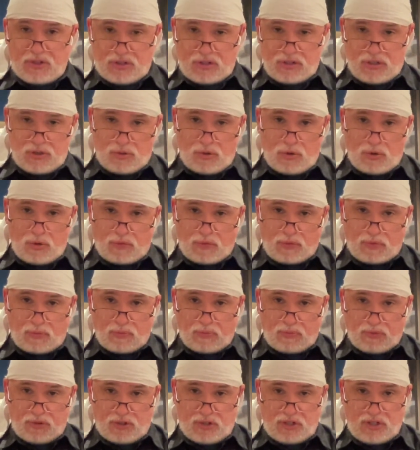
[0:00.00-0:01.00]
you go
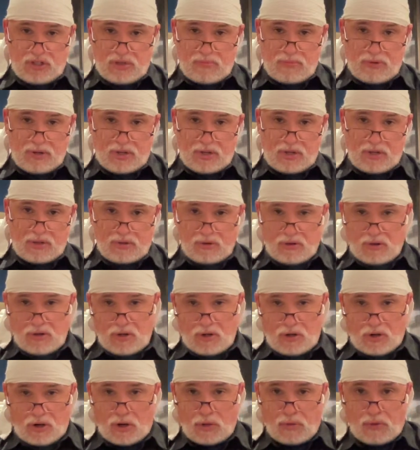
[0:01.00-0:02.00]
from Chiba
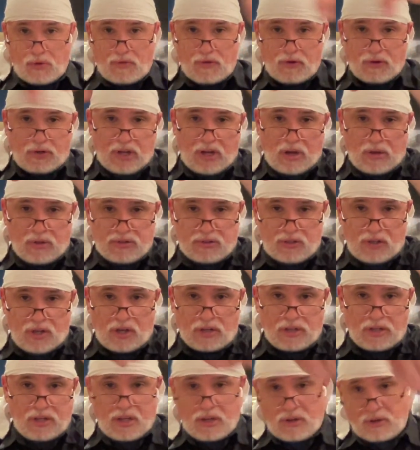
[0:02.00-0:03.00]
all the way over to
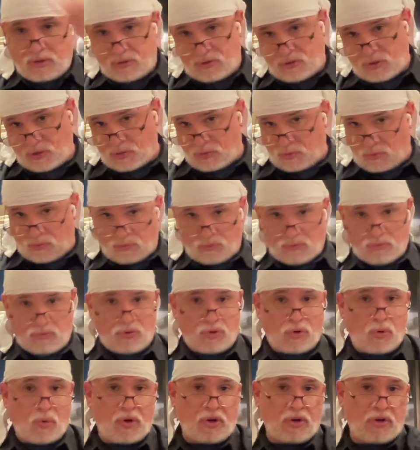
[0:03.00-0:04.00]
Kawasaki, just you
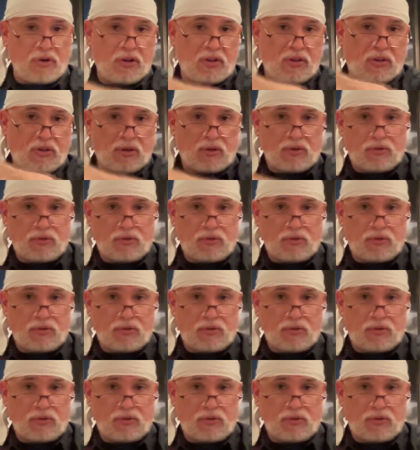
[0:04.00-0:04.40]
go underneath